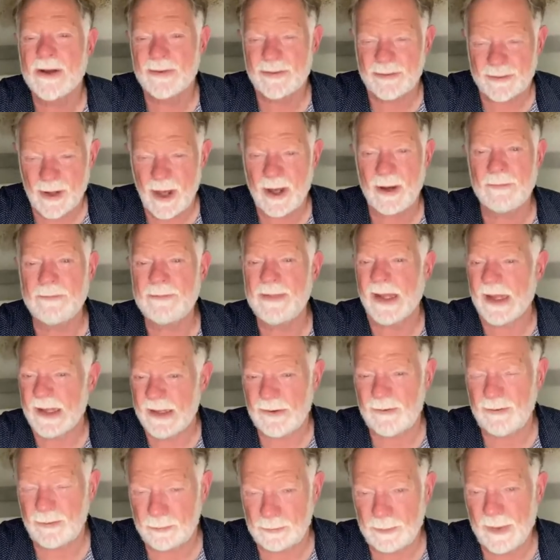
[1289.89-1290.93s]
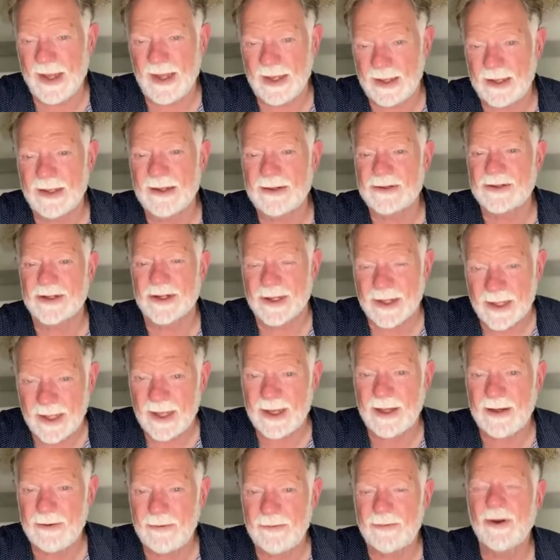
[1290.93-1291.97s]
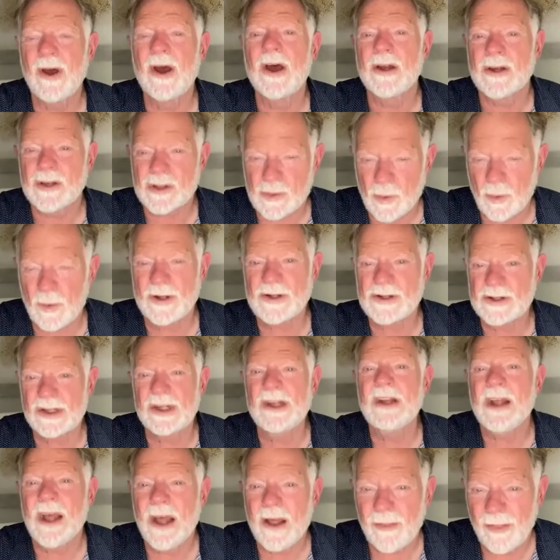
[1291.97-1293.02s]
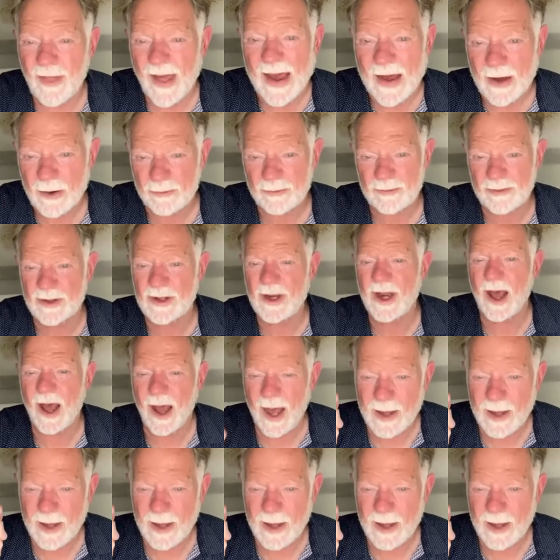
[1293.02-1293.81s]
Some he's speaking to give $20,000.